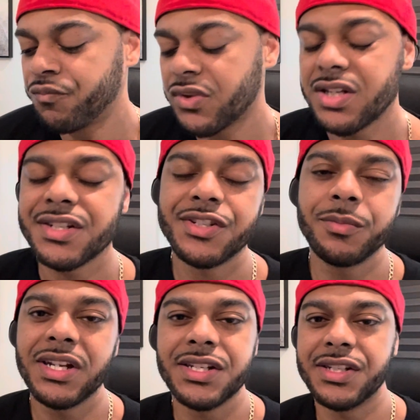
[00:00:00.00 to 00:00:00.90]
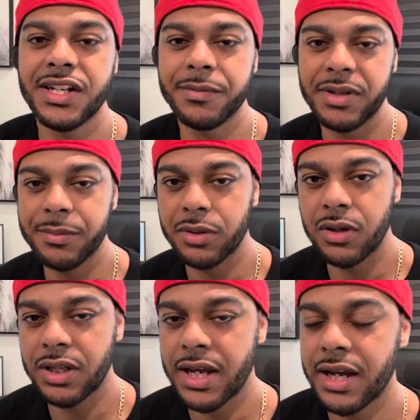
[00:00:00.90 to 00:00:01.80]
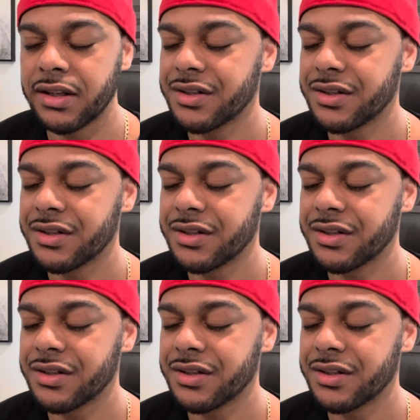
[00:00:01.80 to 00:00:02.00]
There are just too many shitty people online.